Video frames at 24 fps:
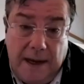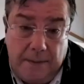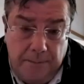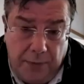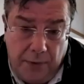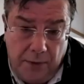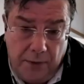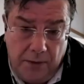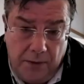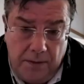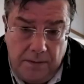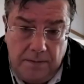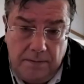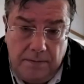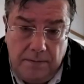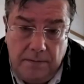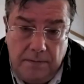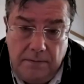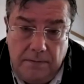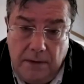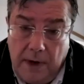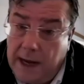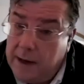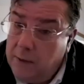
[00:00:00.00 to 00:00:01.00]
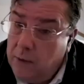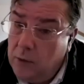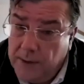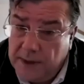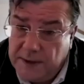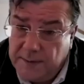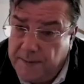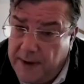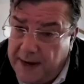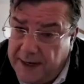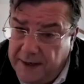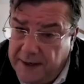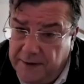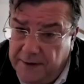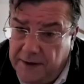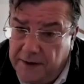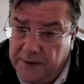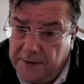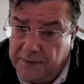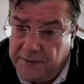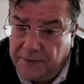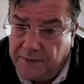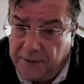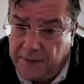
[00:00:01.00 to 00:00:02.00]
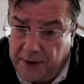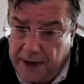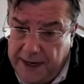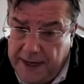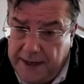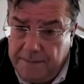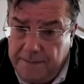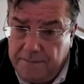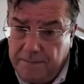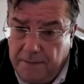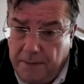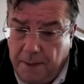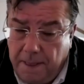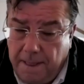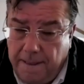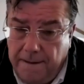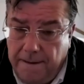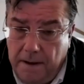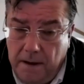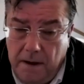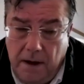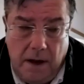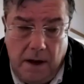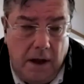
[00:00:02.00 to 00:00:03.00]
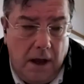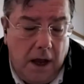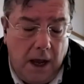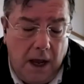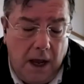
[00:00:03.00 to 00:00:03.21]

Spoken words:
and simple and almost maintenance-free